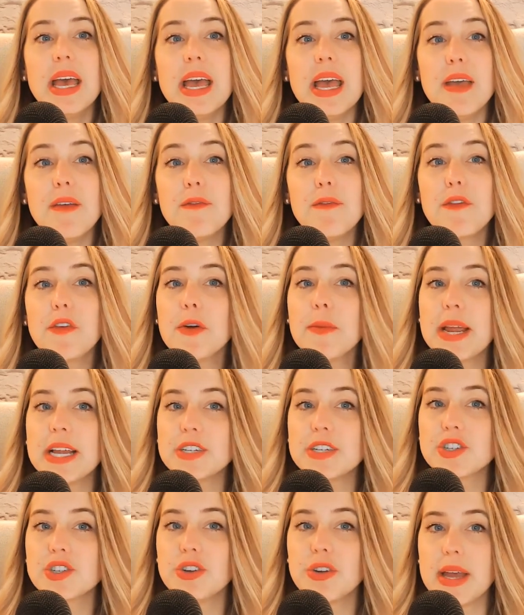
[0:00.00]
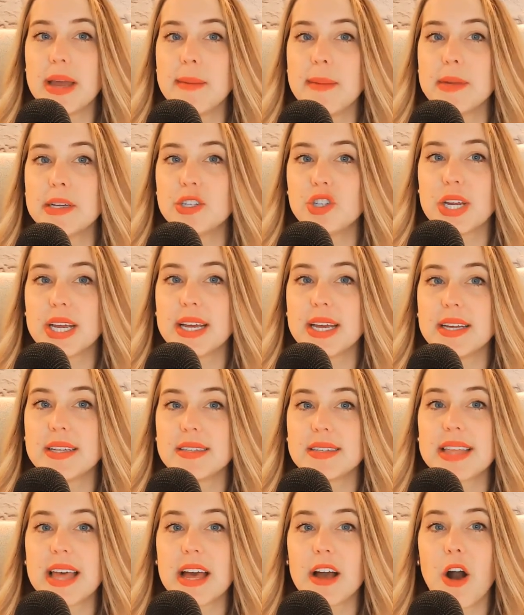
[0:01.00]
Informational
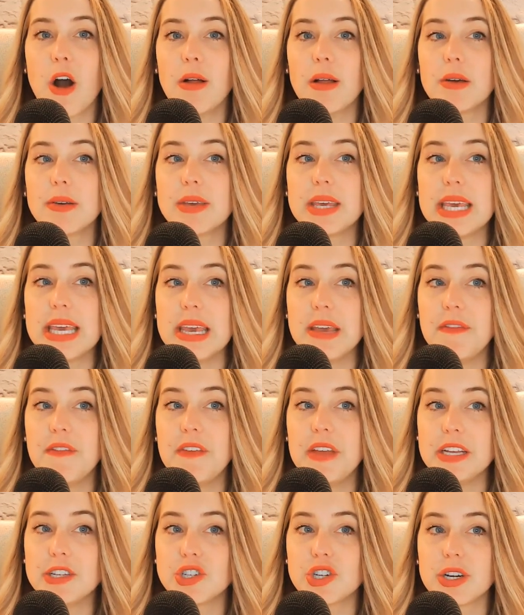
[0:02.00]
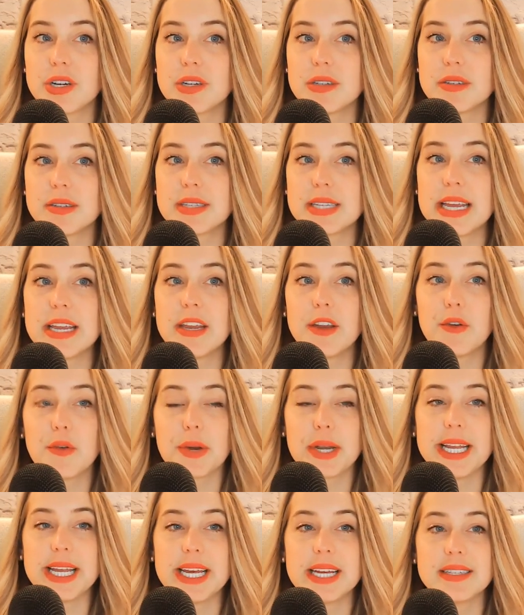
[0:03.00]
images that call out key features,
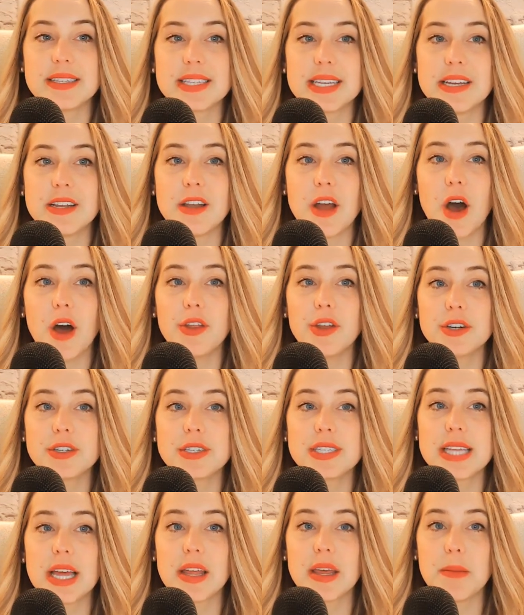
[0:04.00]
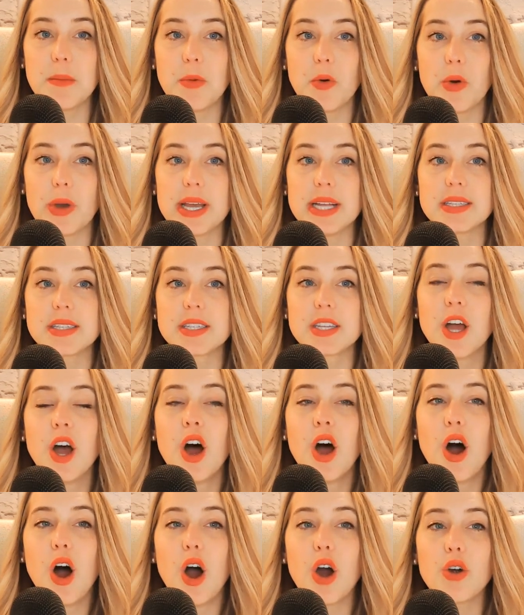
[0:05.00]
ingredients, and other selling points
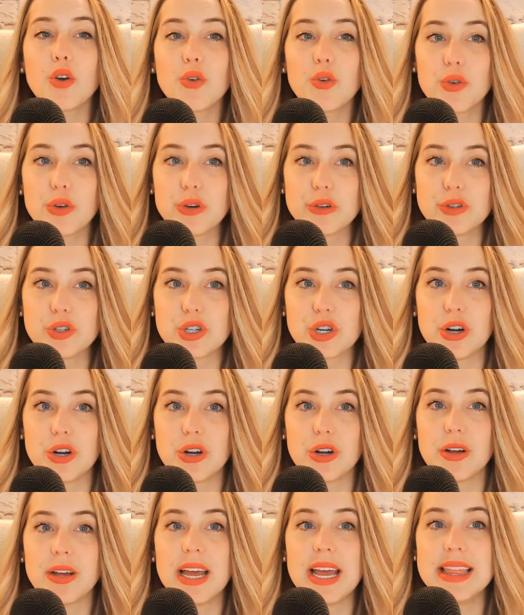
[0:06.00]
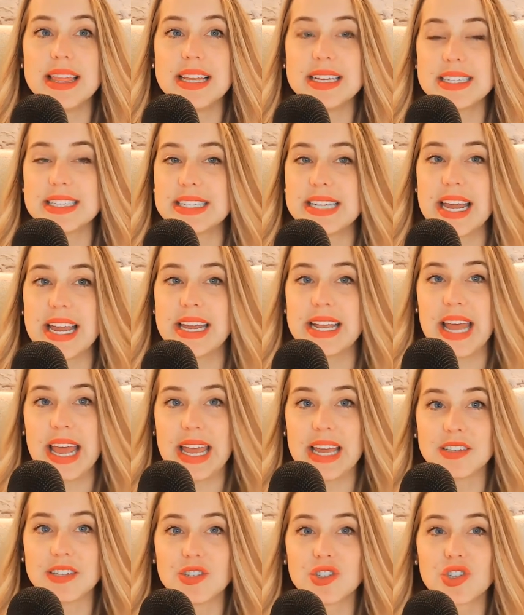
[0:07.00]
are crucial in this day and
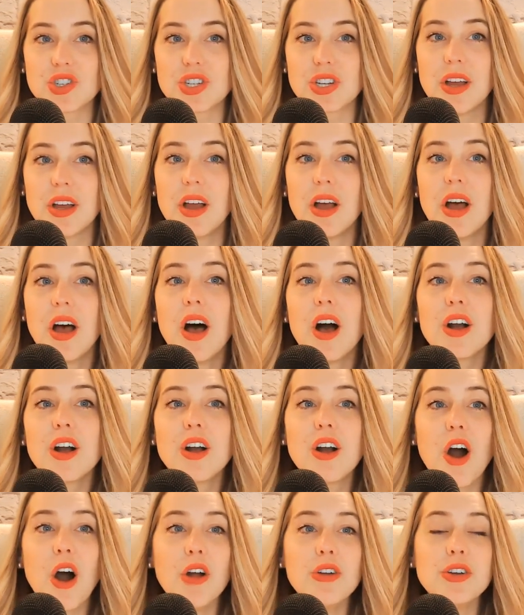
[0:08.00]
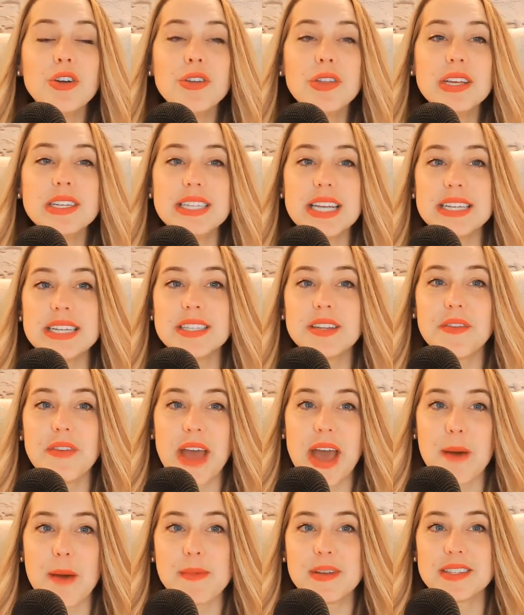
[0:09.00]
age. Gone are the days of
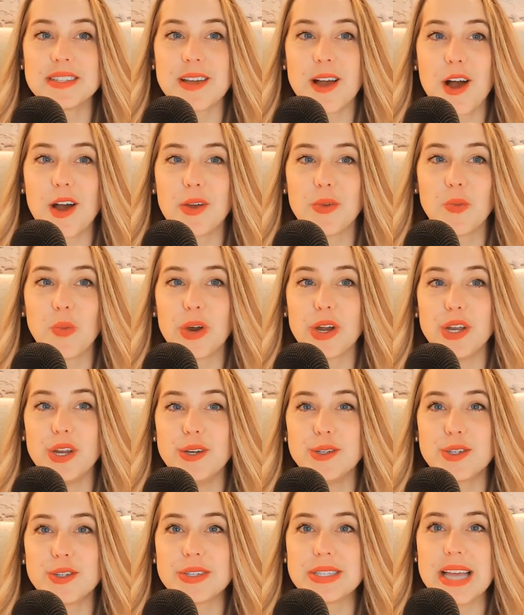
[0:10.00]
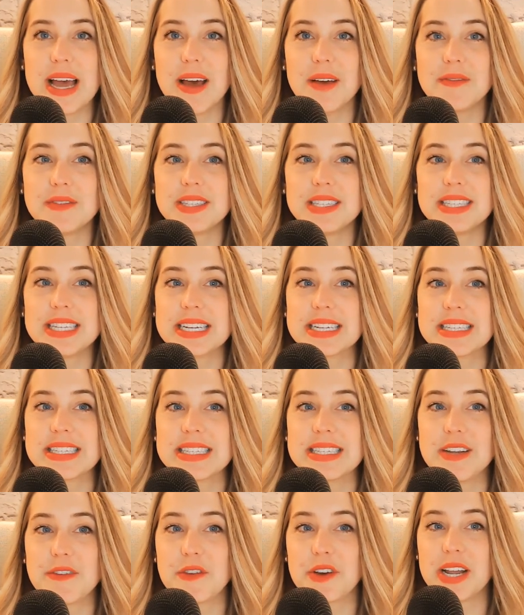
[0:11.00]
Amazon where you just have 6
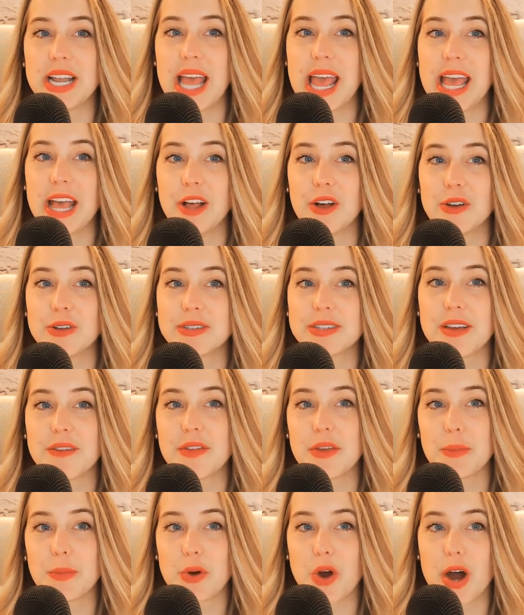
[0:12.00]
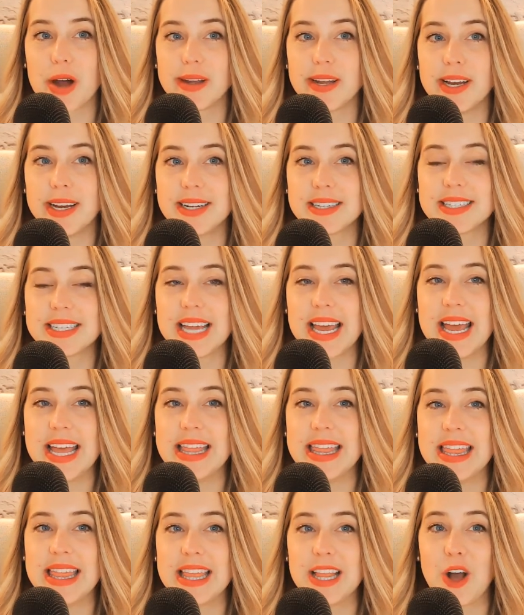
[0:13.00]
different angles of the product
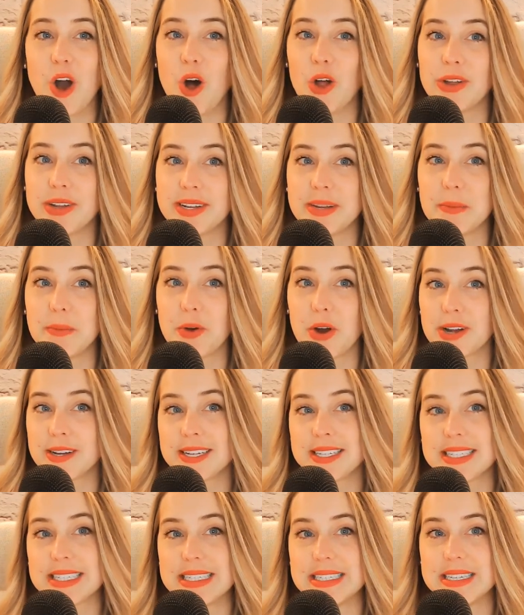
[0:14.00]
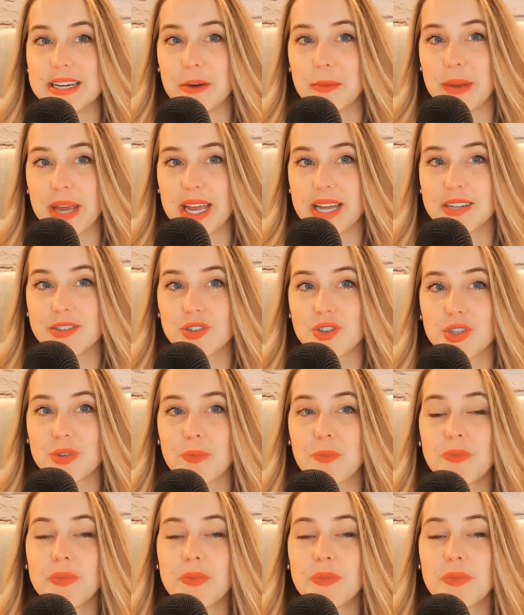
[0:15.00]
and call it a product detail page.